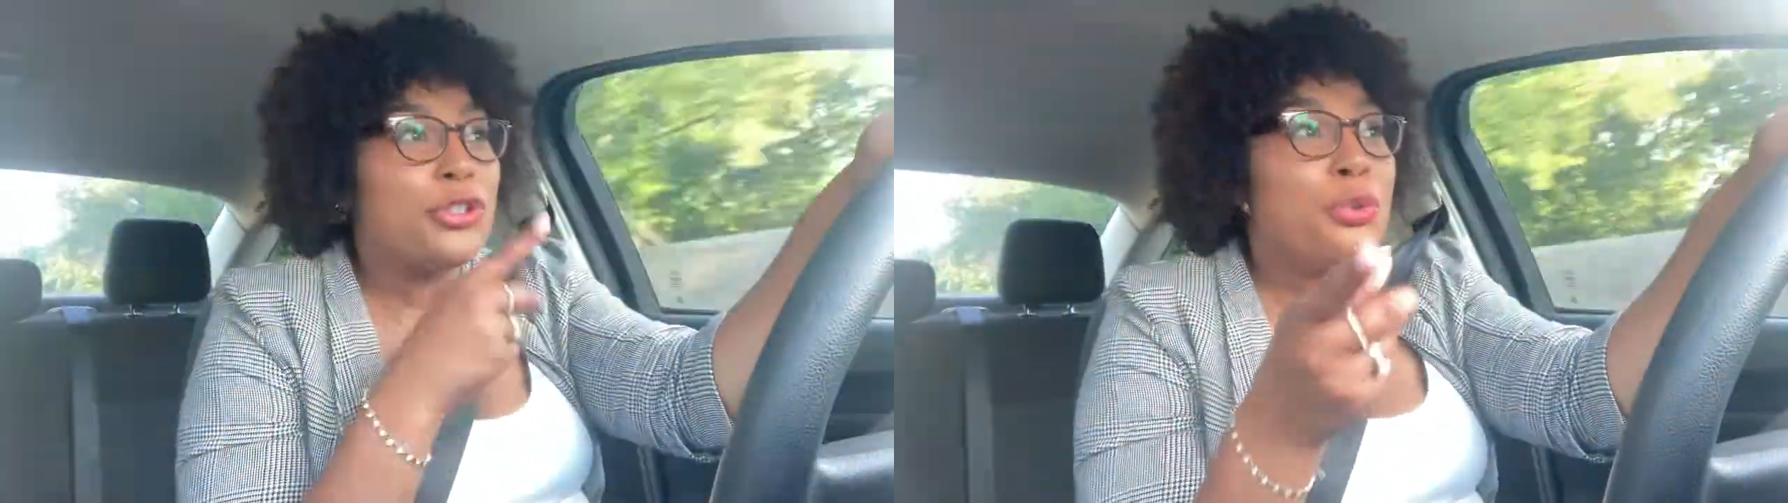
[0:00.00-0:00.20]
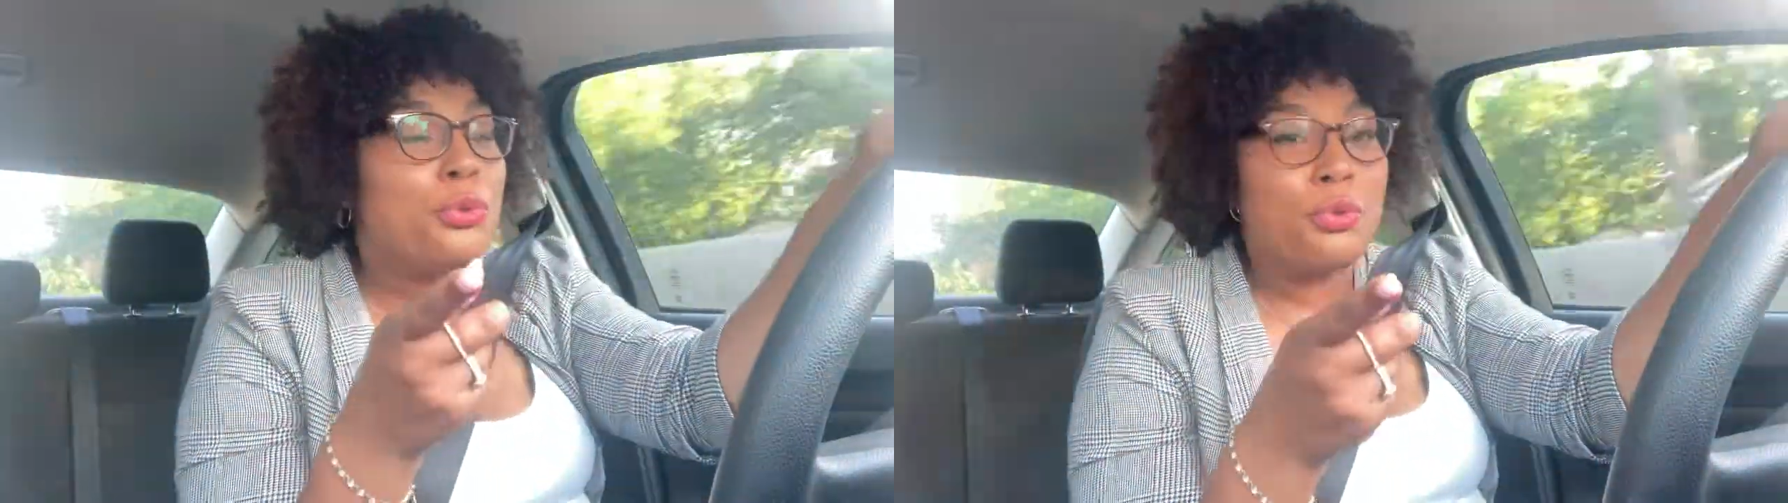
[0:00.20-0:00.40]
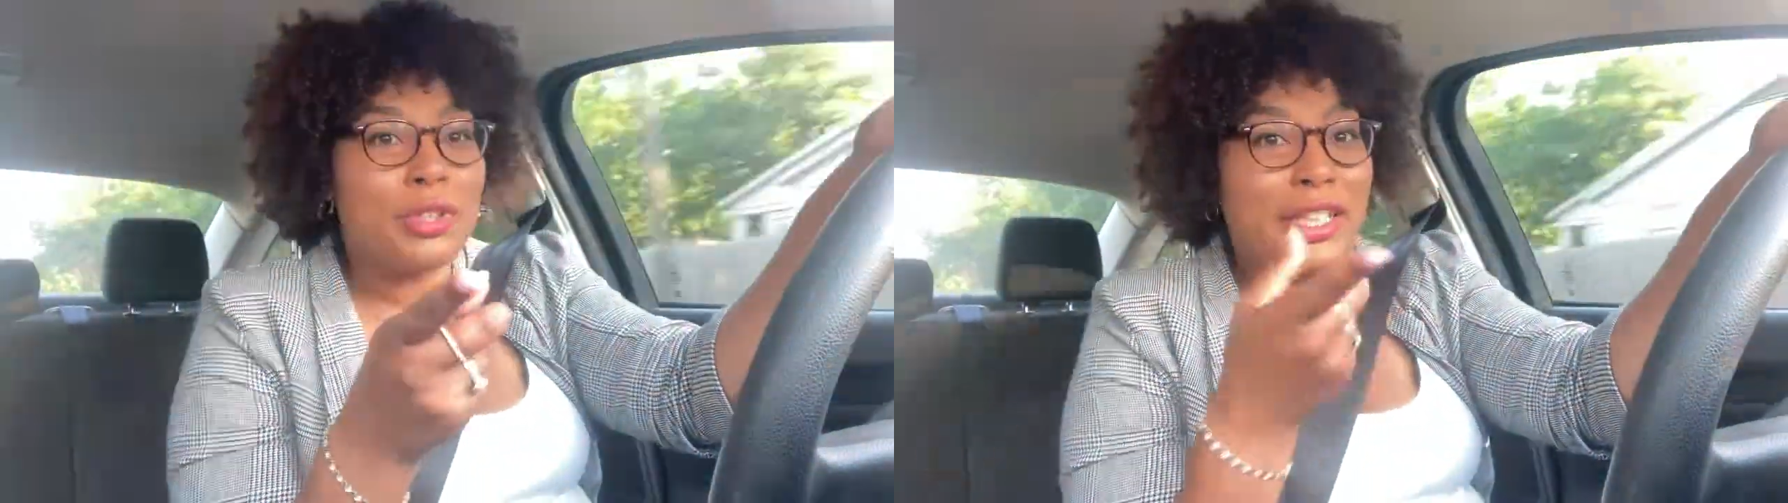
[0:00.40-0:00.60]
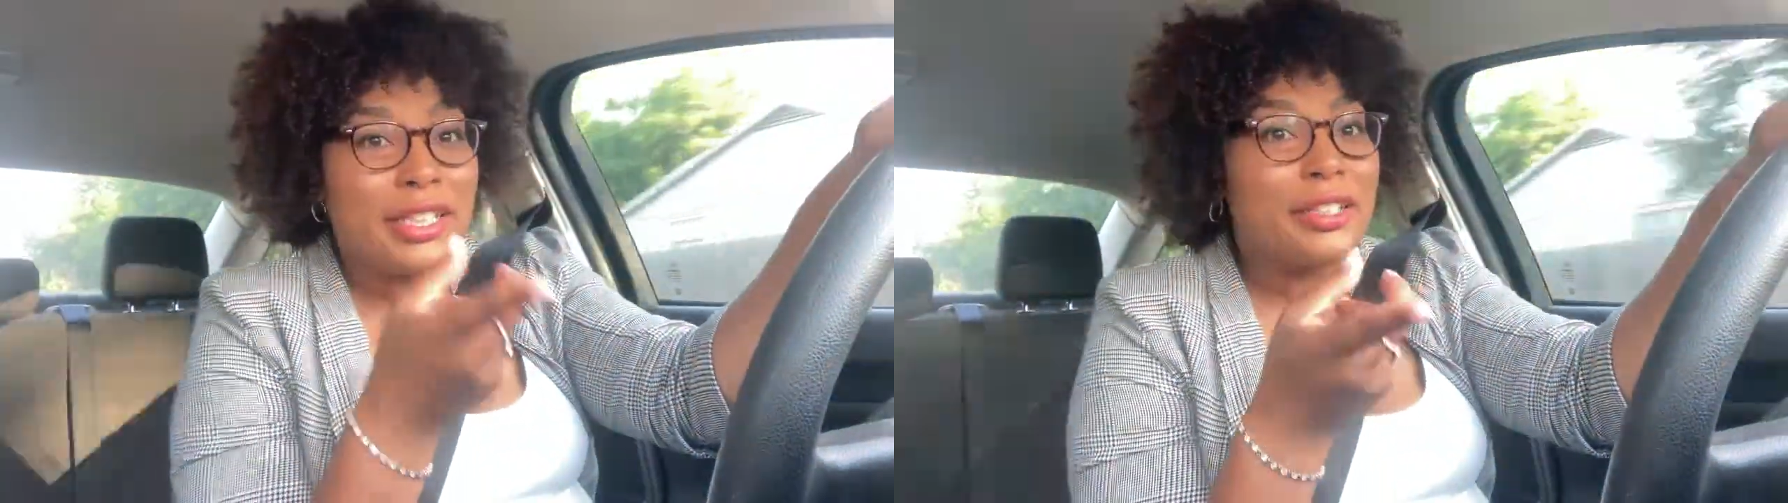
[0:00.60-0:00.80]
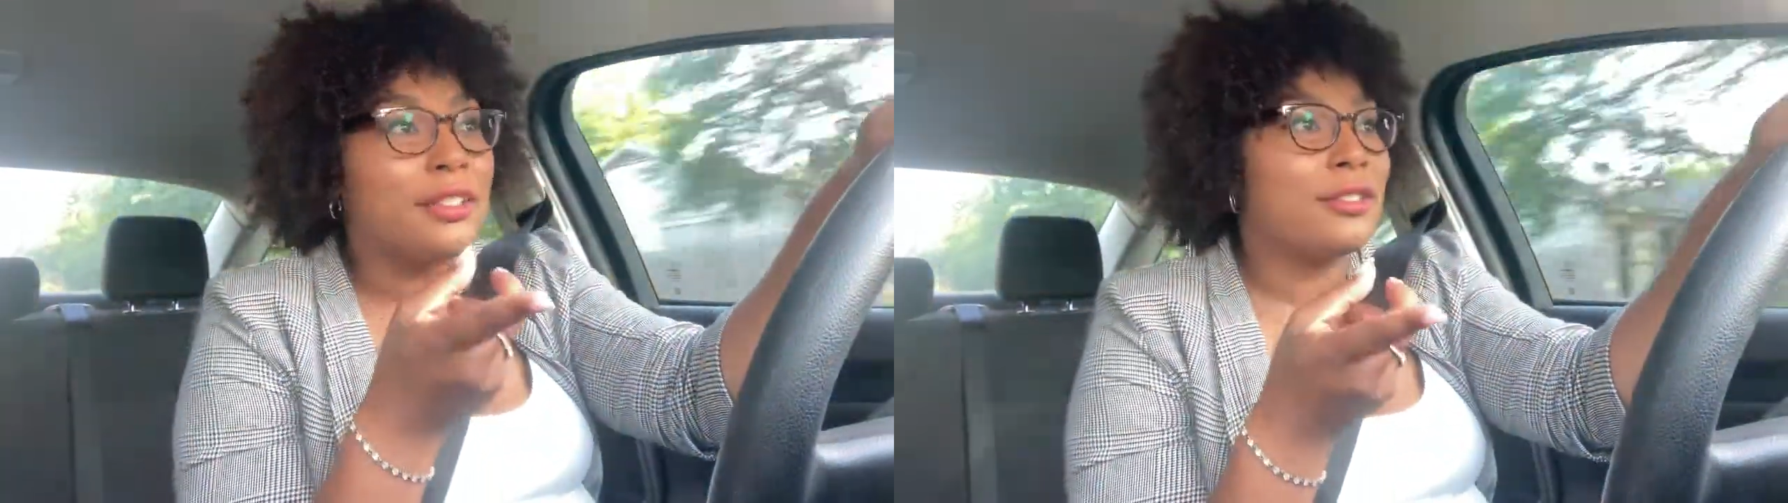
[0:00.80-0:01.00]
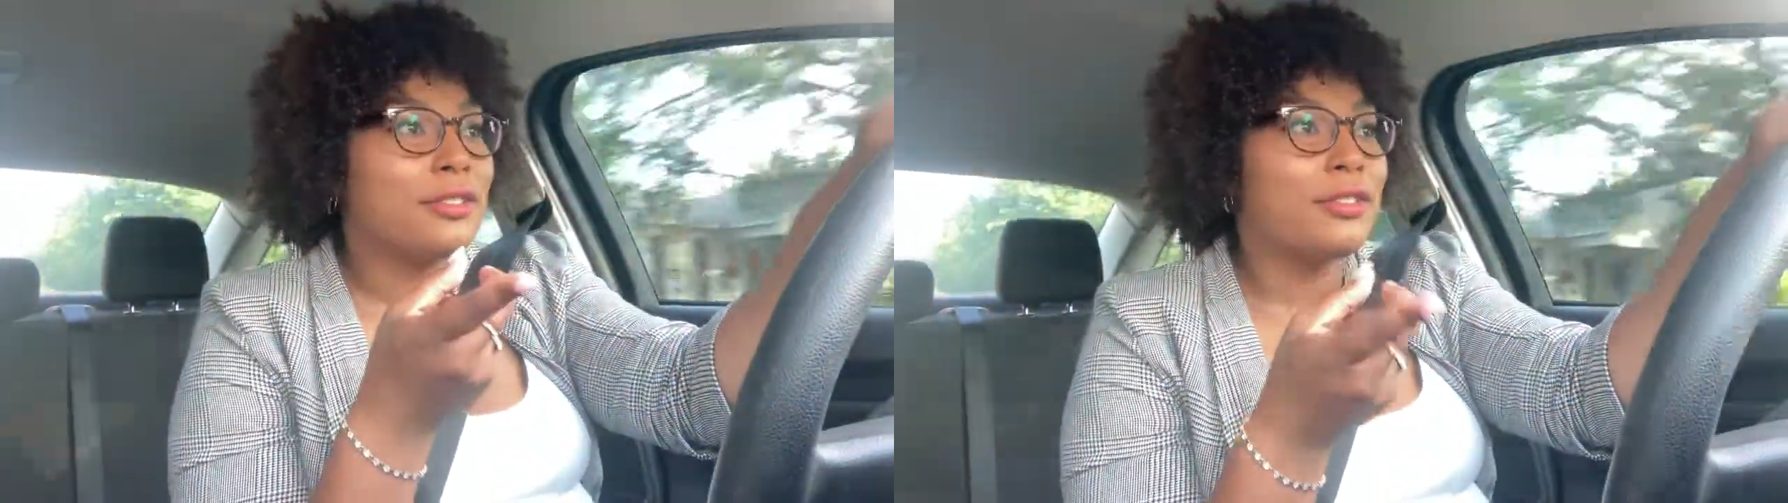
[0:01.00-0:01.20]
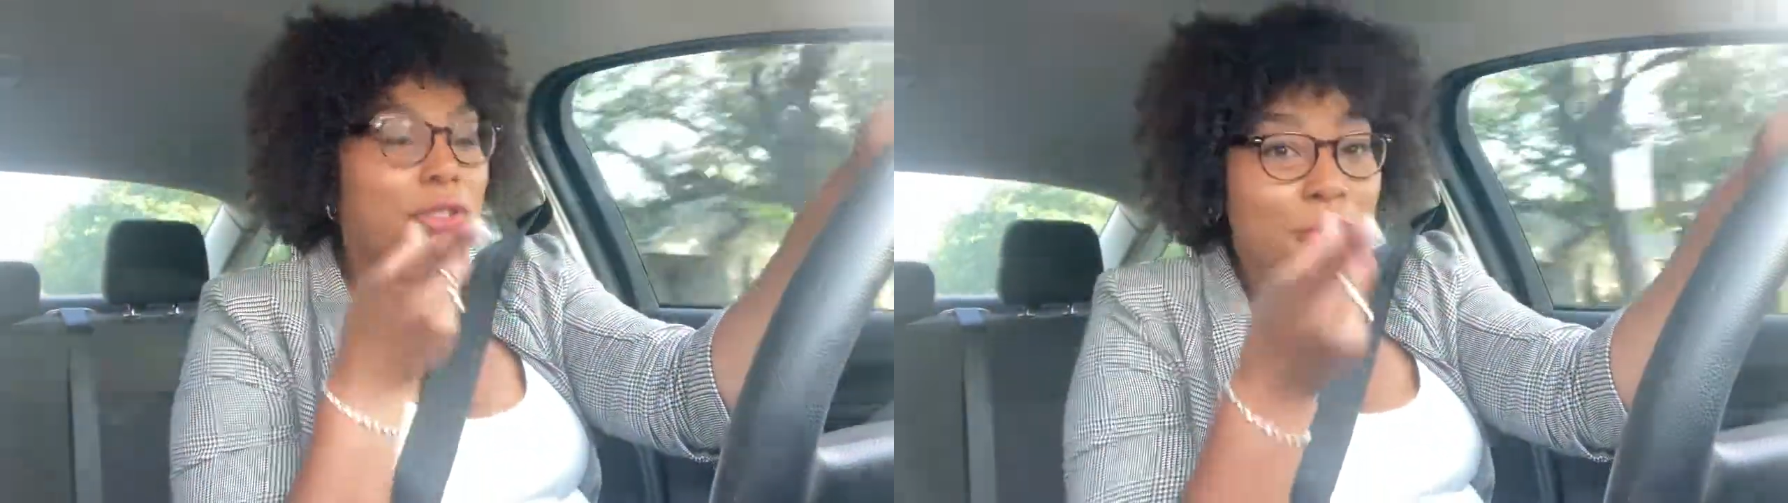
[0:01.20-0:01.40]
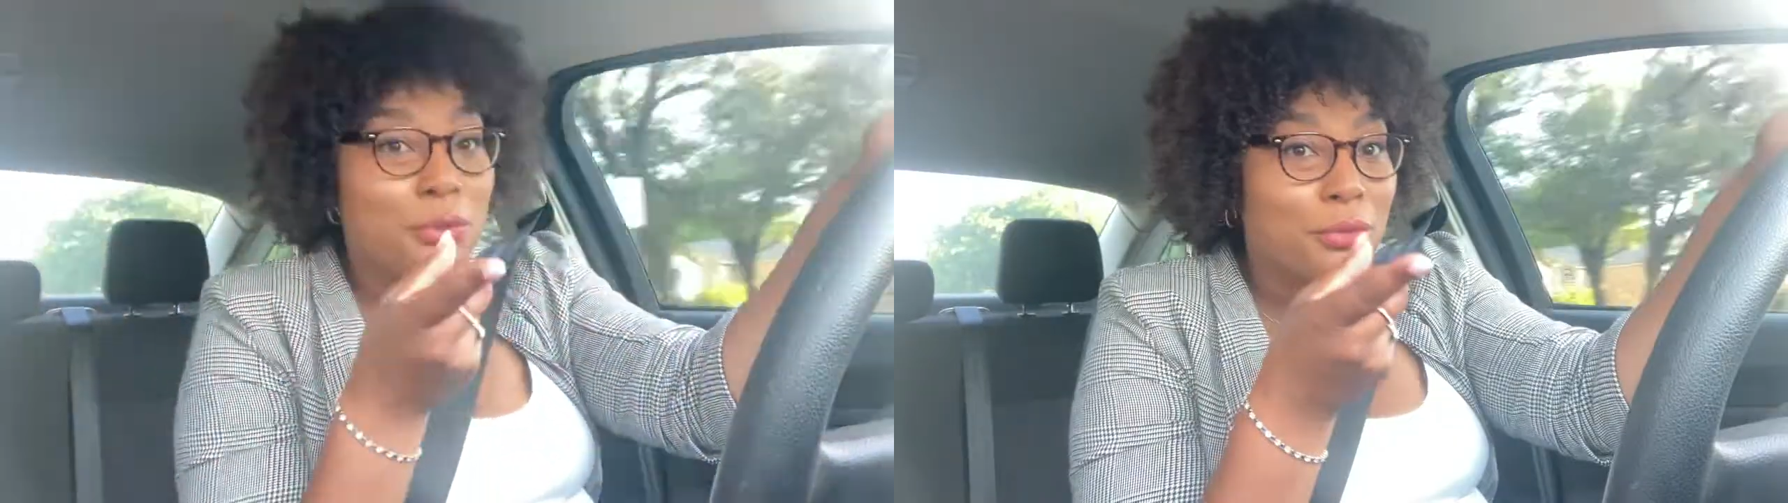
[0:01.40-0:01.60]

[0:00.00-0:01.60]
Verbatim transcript: you, India, you.